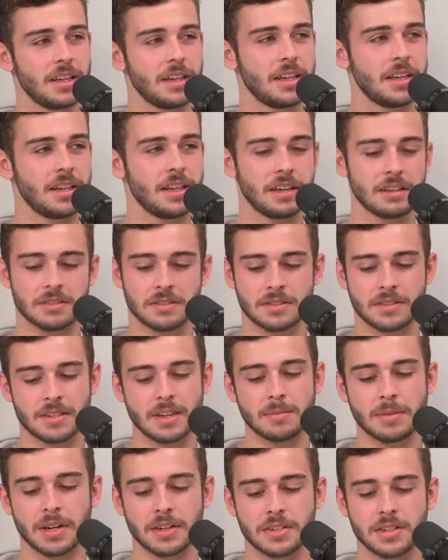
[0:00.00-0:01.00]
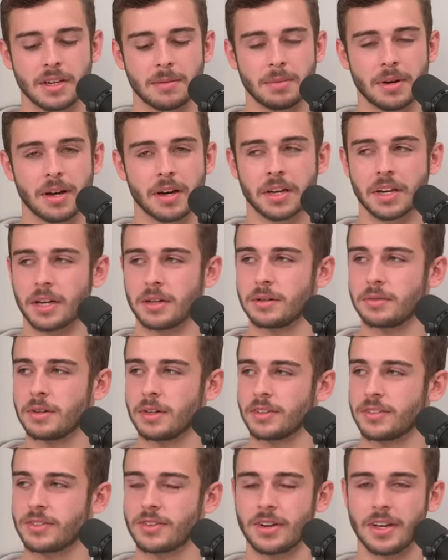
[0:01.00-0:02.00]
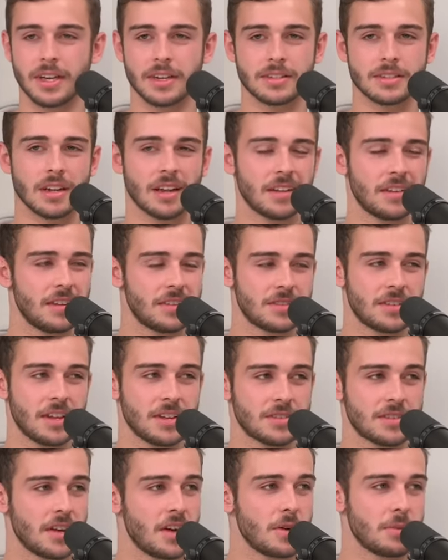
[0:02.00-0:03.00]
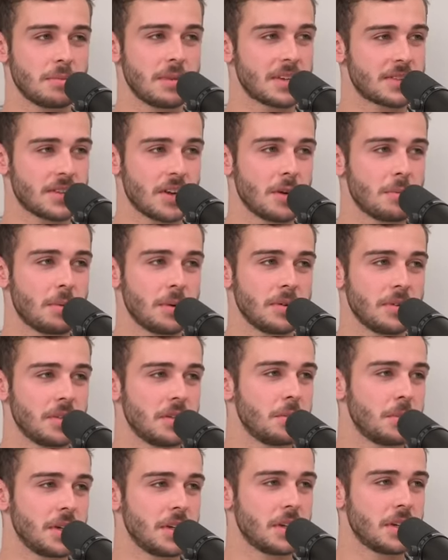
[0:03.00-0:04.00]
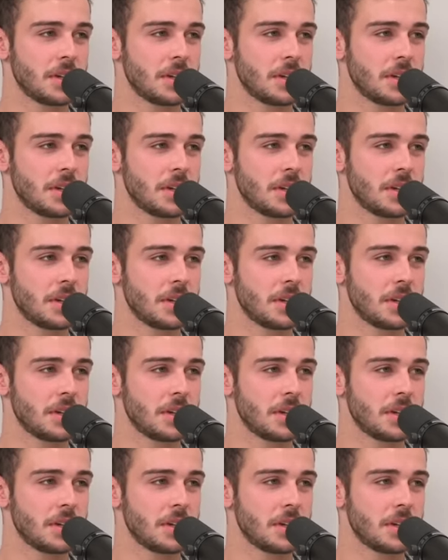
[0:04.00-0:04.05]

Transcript: it's similar to you barking up the wrong tree. It's like there's, there's no right. there's no point doing what you're